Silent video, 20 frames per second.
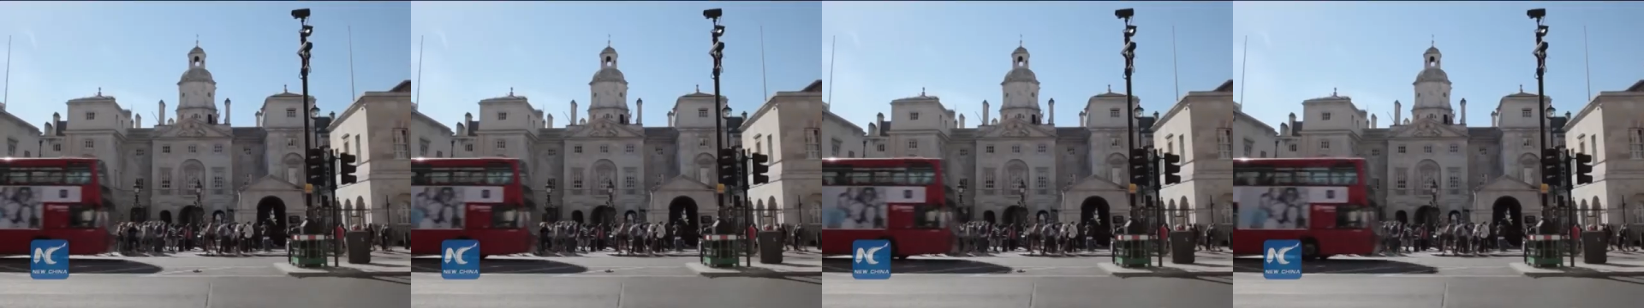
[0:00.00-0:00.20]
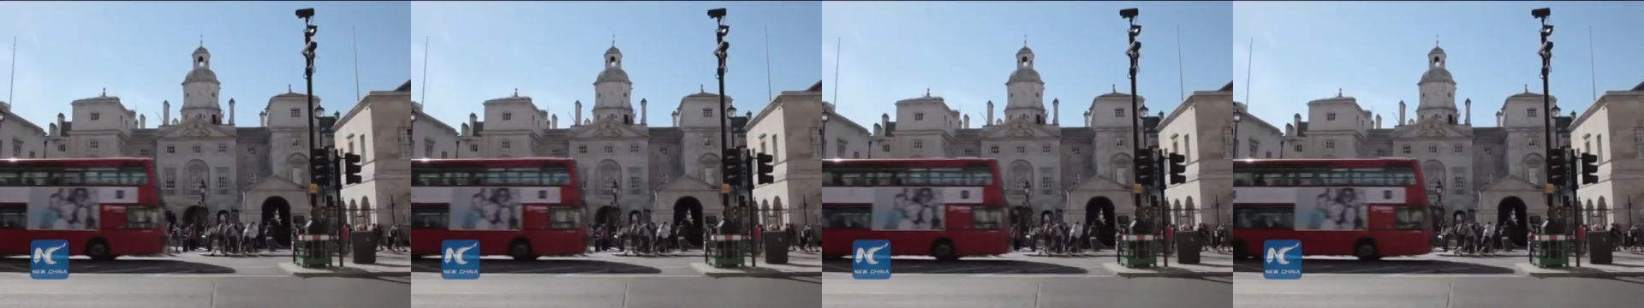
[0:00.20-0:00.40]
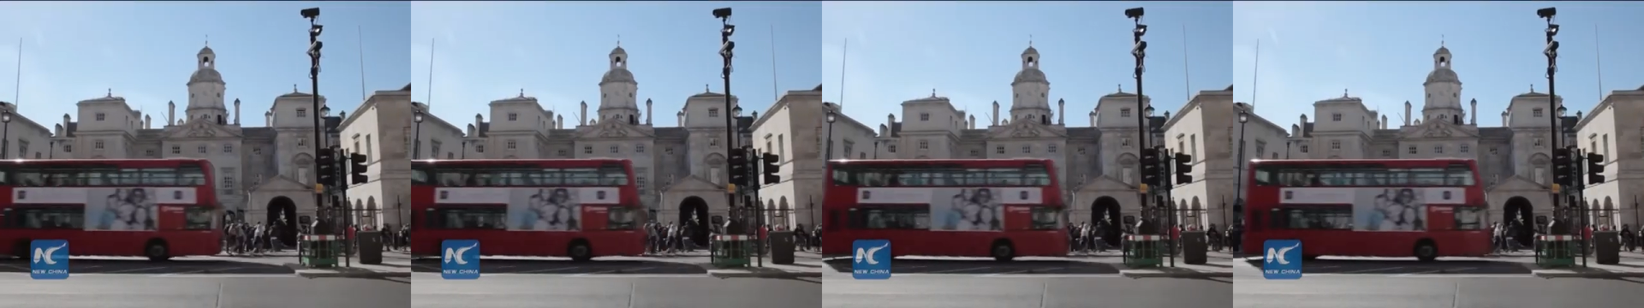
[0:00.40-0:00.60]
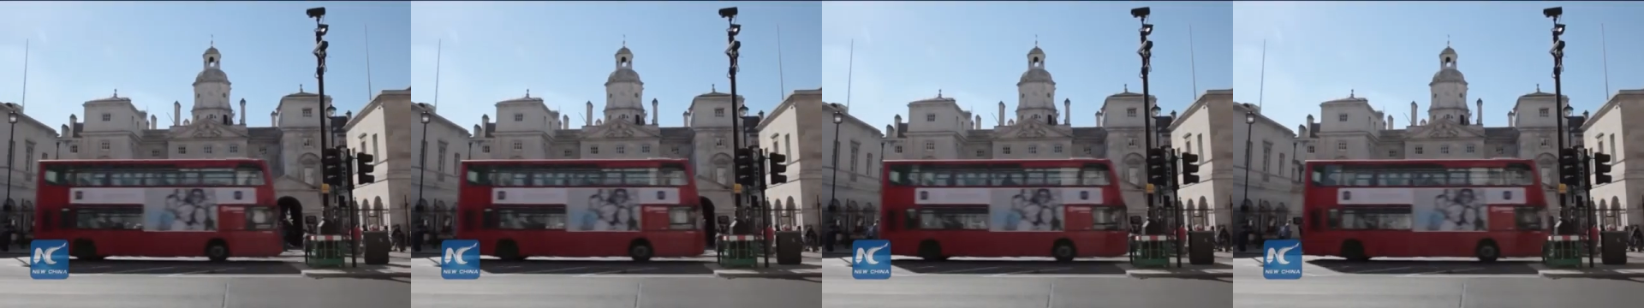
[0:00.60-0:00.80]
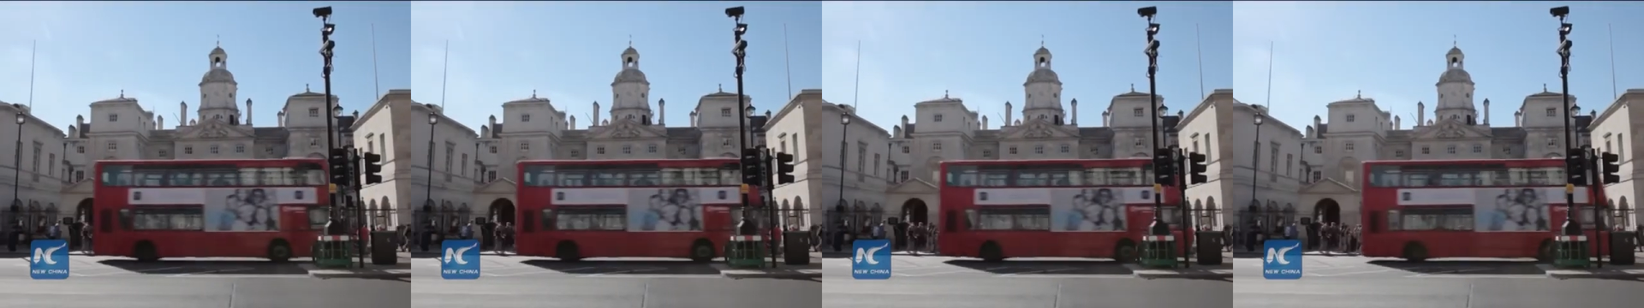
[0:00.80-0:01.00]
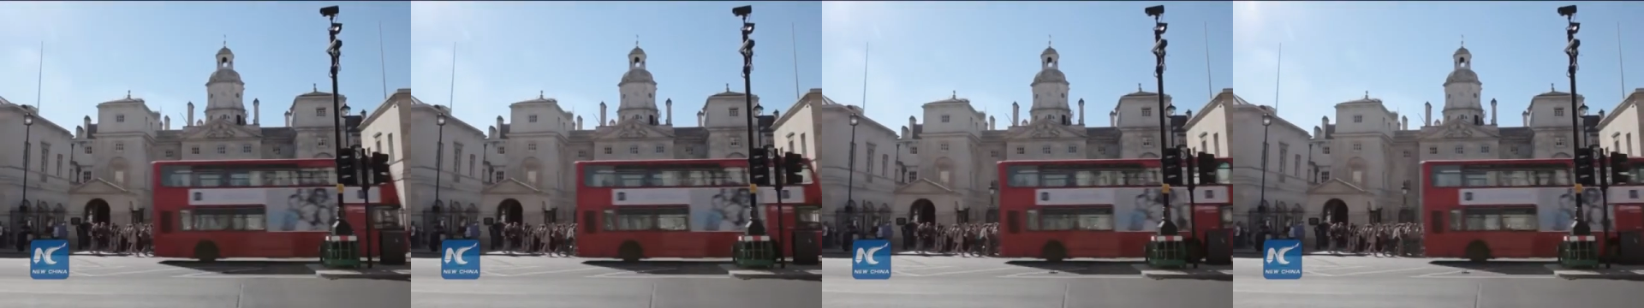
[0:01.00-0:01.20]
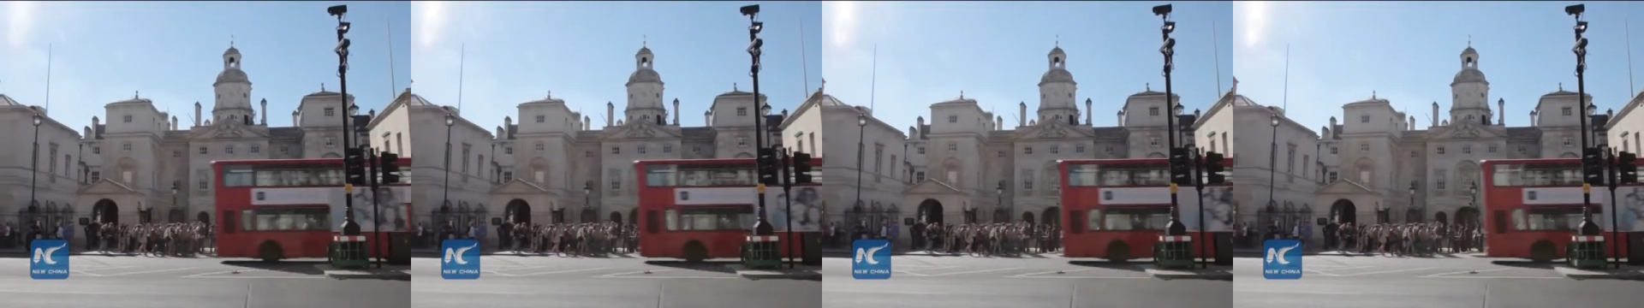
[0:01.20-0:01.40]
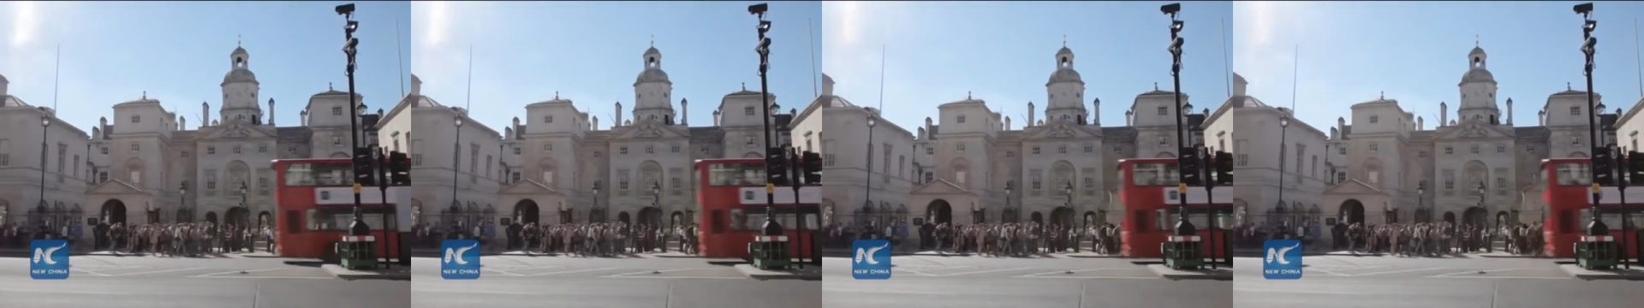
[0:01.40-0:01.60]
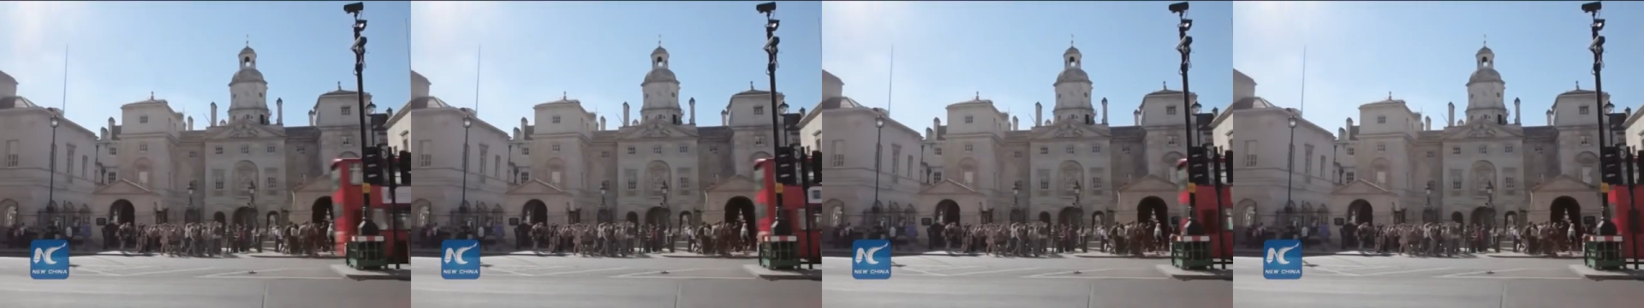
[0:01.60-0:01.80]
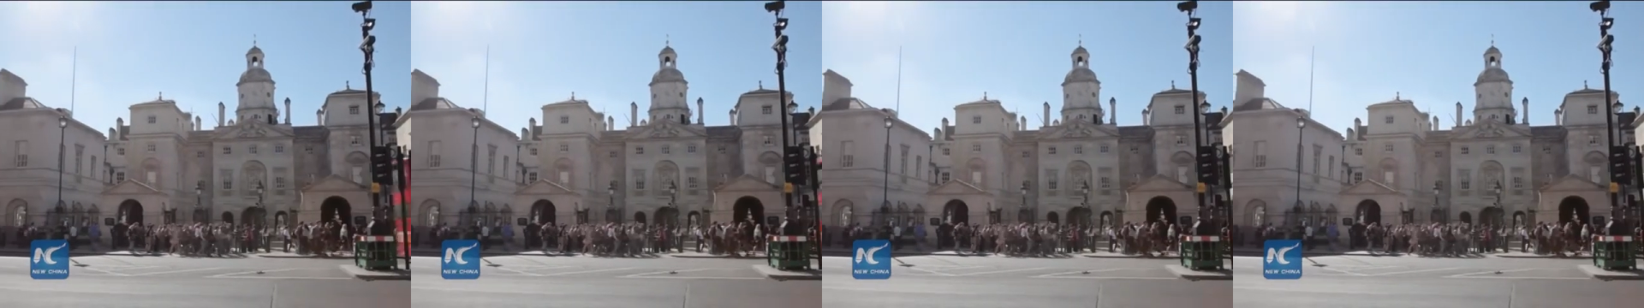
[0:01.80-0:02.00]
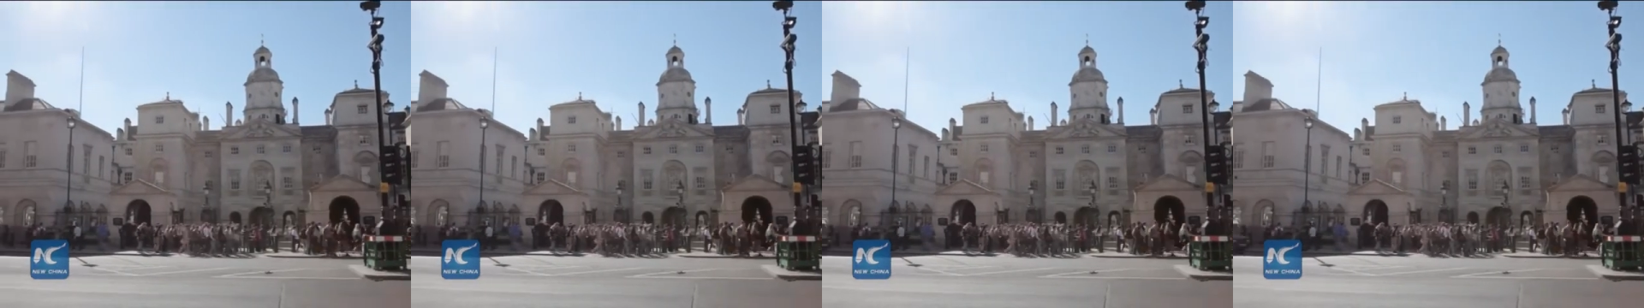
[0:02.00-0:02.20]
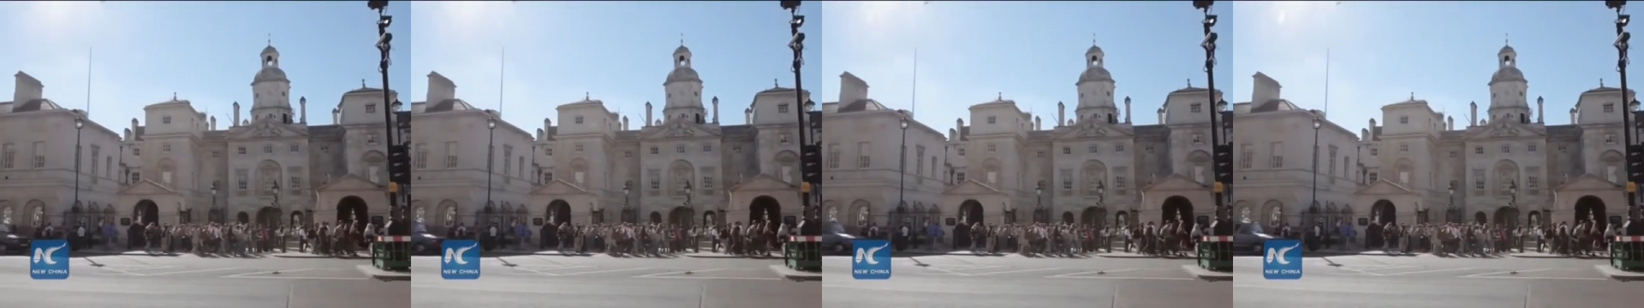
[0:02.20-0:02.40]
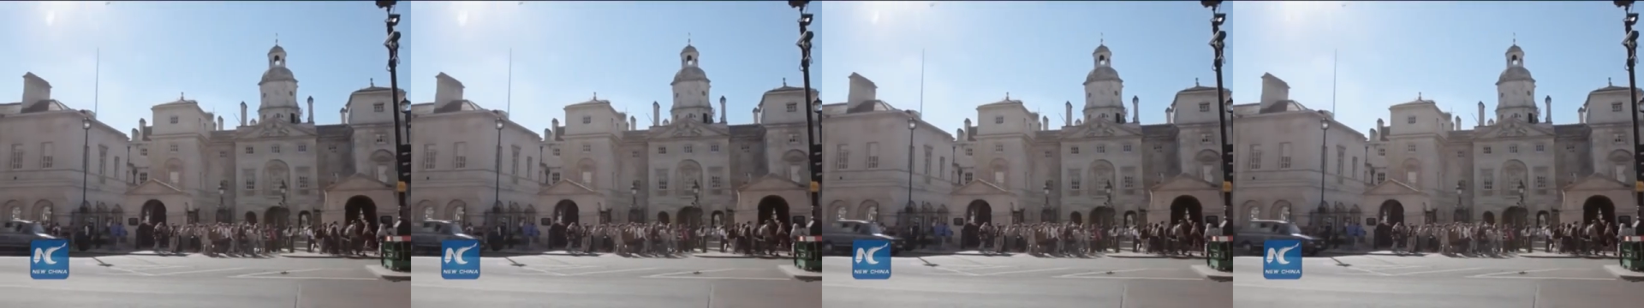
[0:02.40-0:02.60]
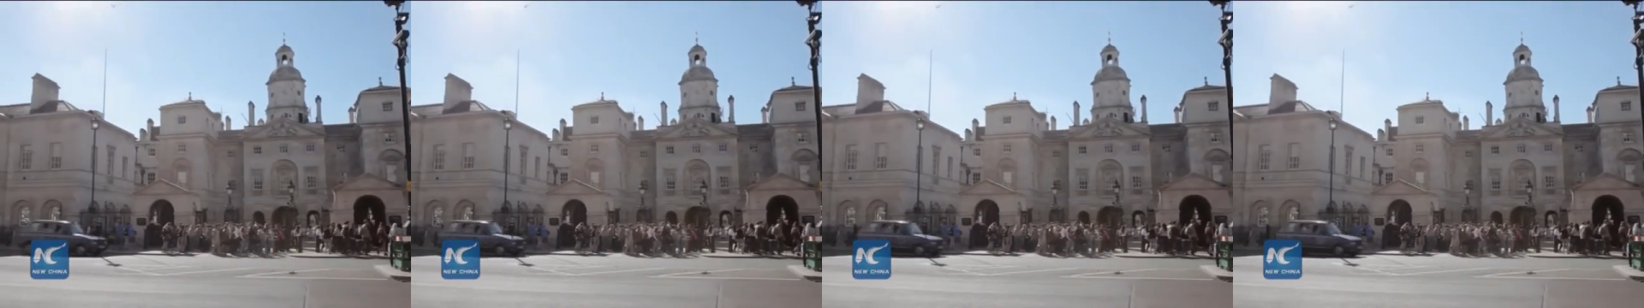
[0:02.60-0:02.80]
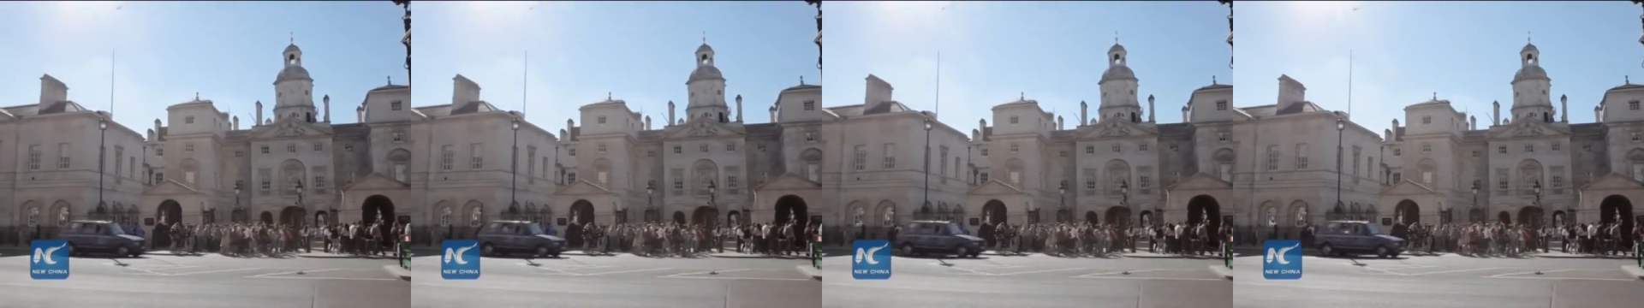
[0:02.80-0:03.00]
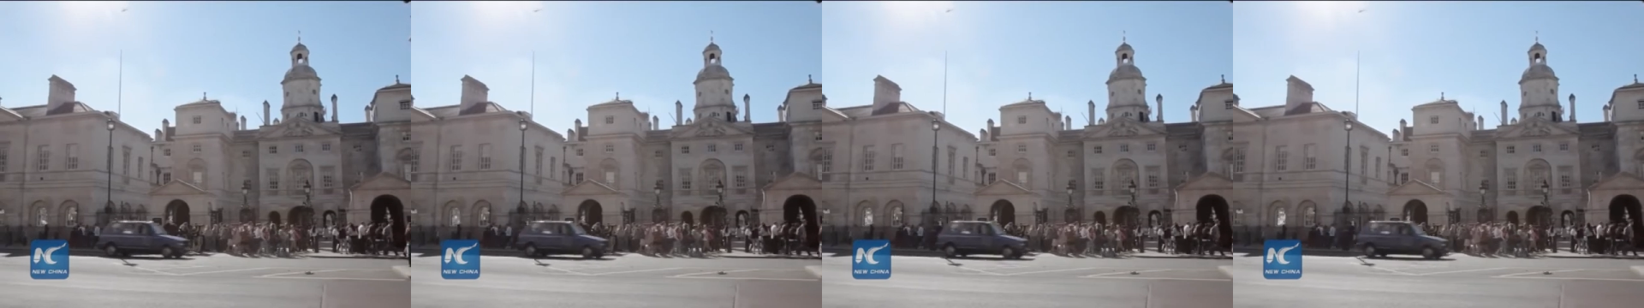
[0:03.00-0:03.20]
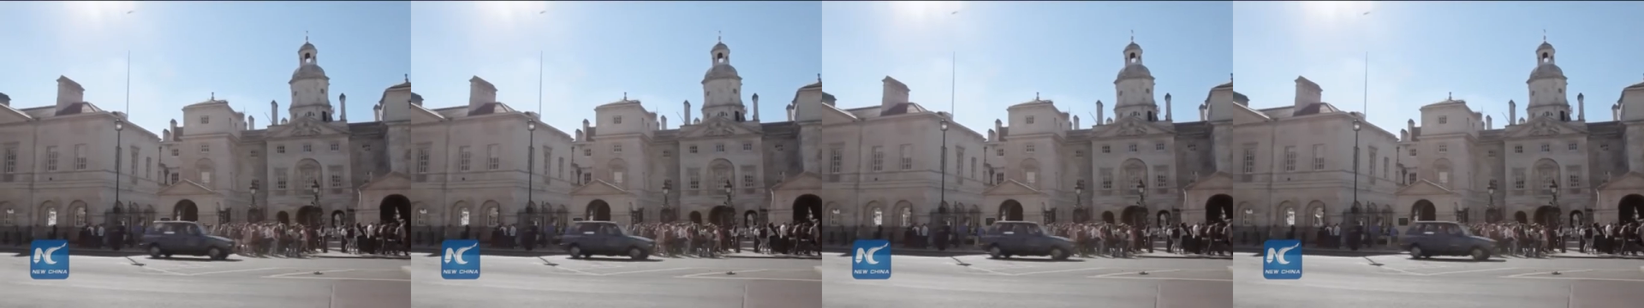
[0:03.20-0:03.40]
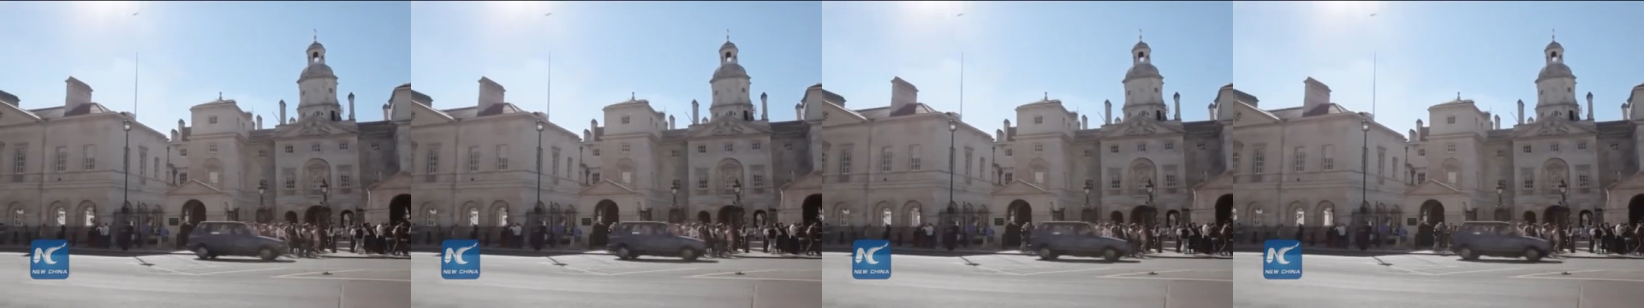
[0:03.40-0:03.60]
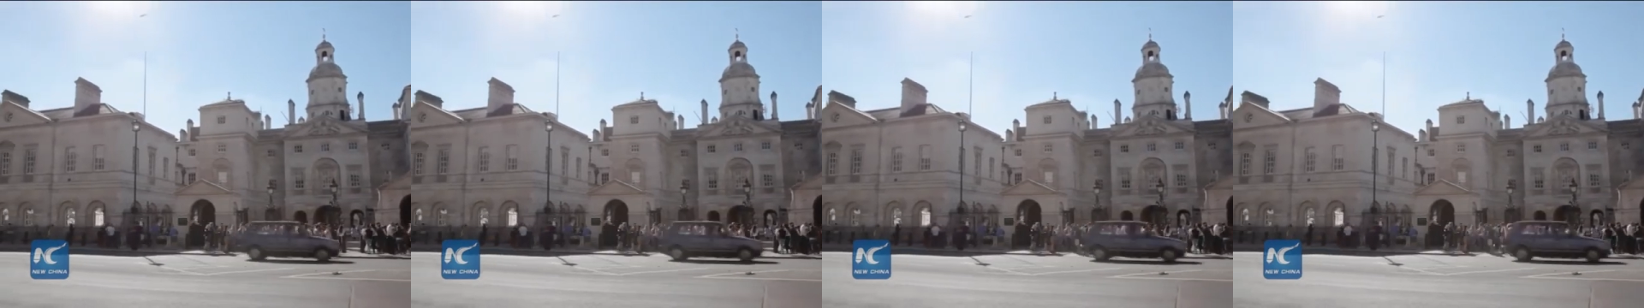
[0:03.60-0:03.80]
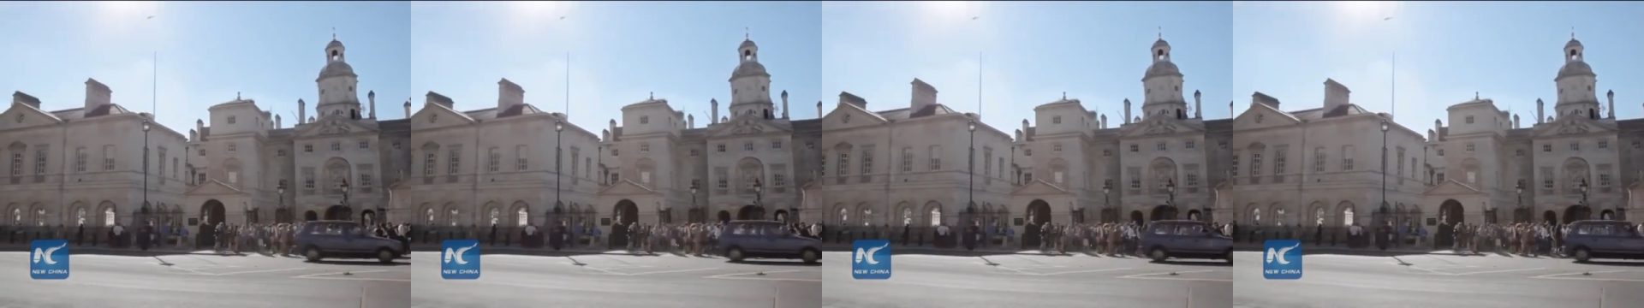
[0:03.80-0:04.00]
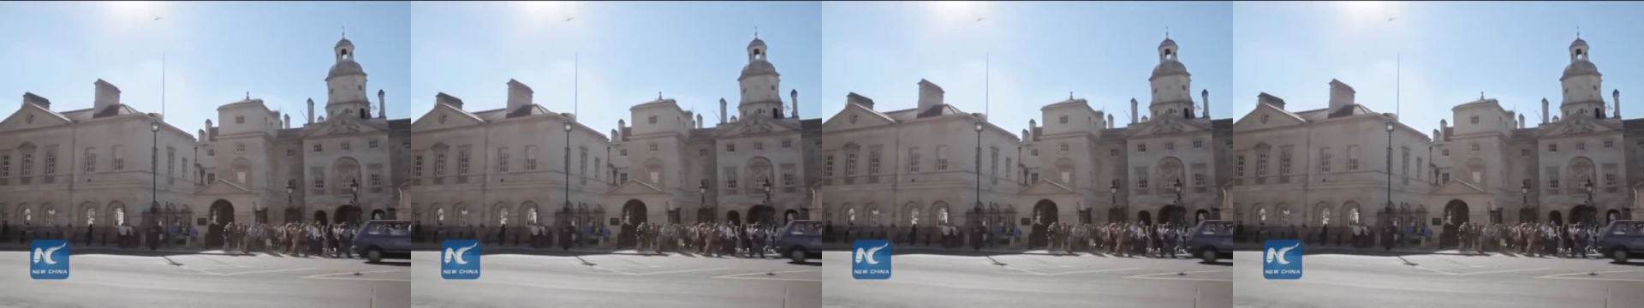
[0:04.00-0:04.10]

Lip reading: No face is visible, so there are no lips to read.